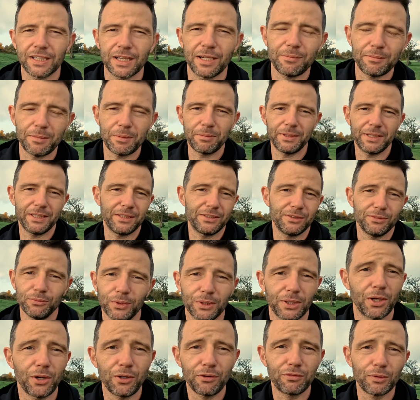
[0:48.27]
like I maybe
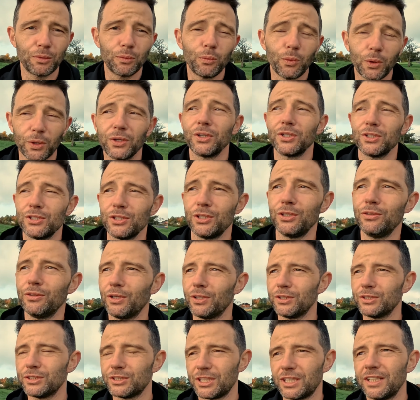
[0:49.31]
went out for 1 or 2
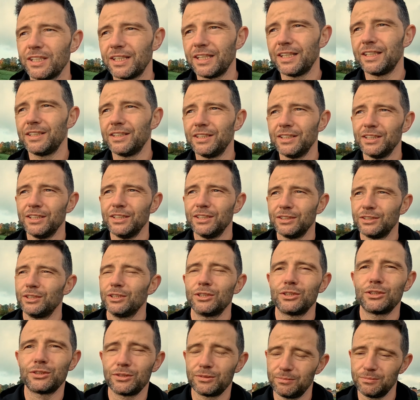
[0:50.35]
runs and then
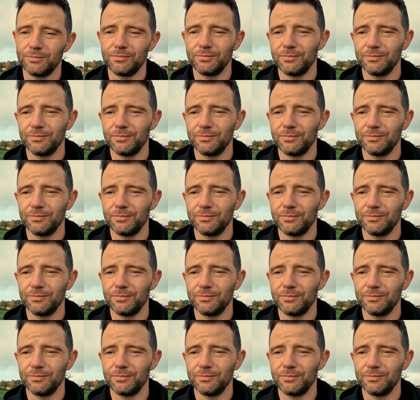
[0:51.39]
just